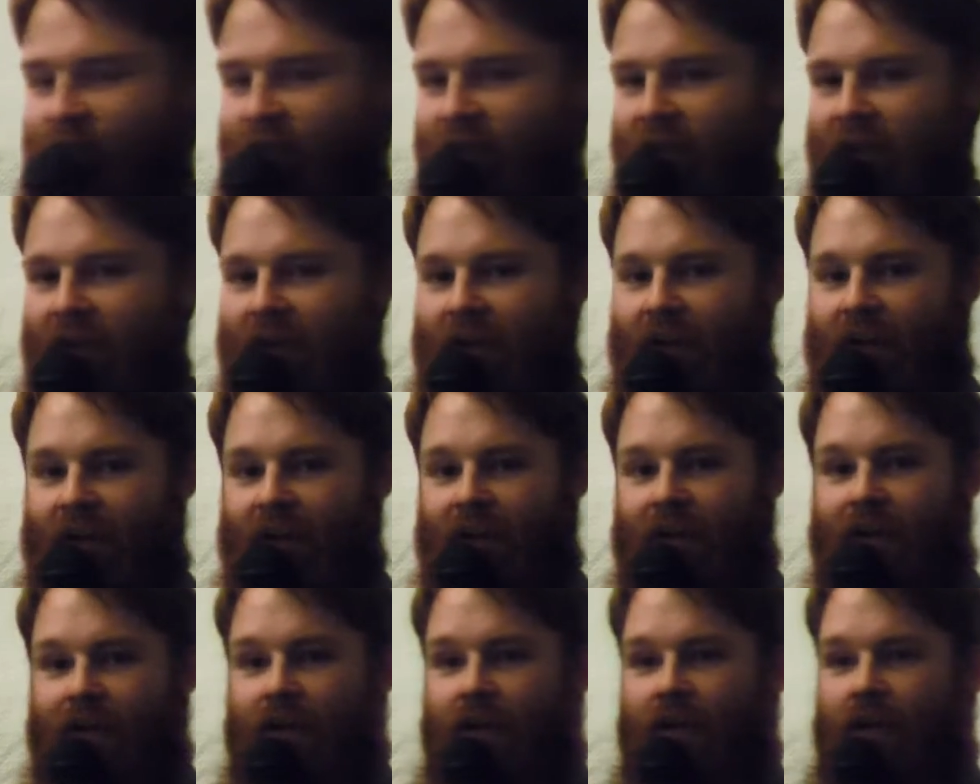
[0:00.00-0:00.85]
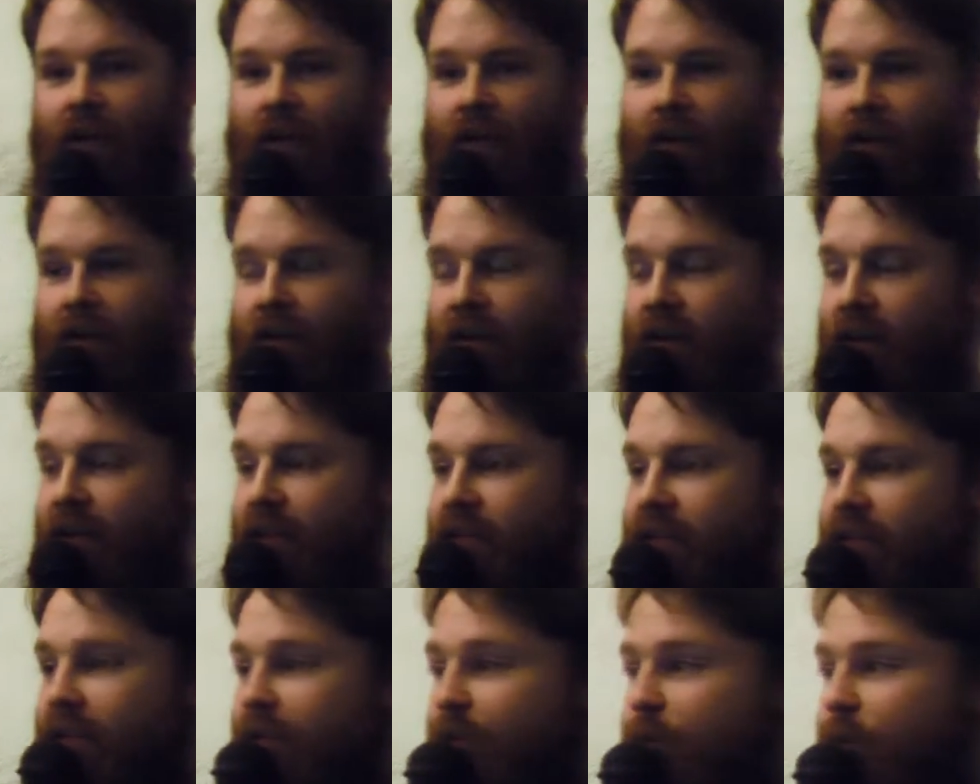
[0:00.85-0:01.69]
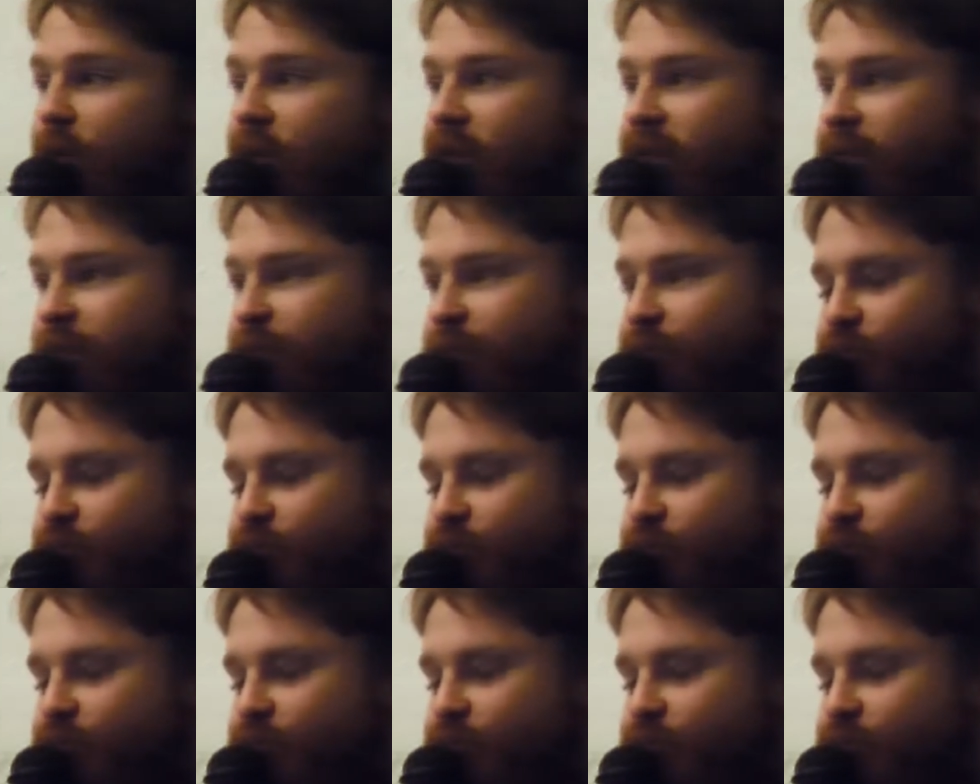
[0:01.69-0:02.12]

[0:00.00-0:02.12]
Okay, another one.